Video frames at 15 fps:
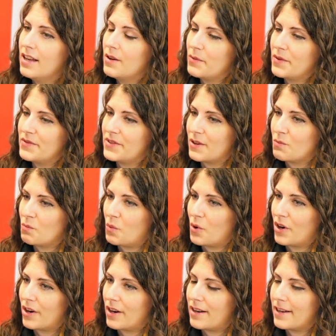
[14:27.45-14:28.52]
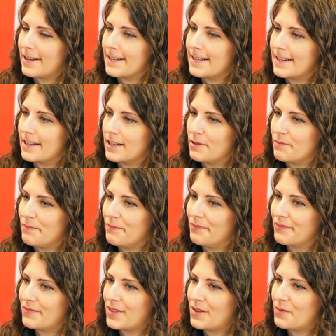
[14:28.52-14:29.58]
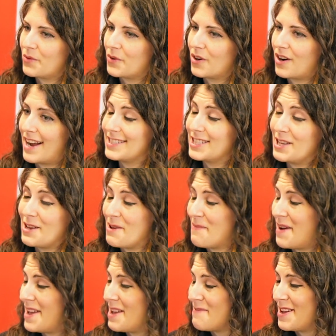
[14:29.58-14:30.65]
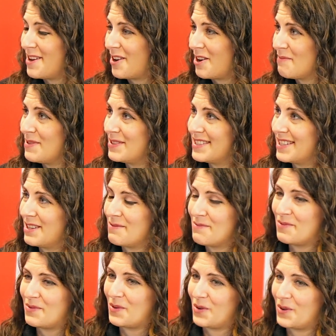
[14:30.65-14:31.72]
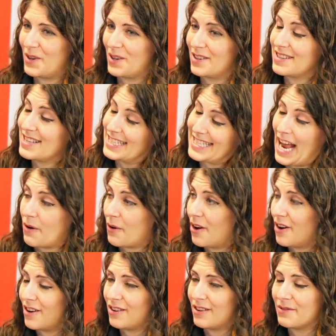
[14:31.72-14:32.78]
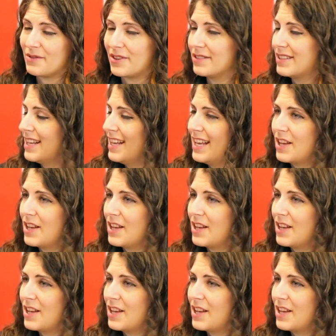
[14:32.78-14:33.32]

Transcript: We've done work for ICA Miami Art Museum, for the Town Hall, for,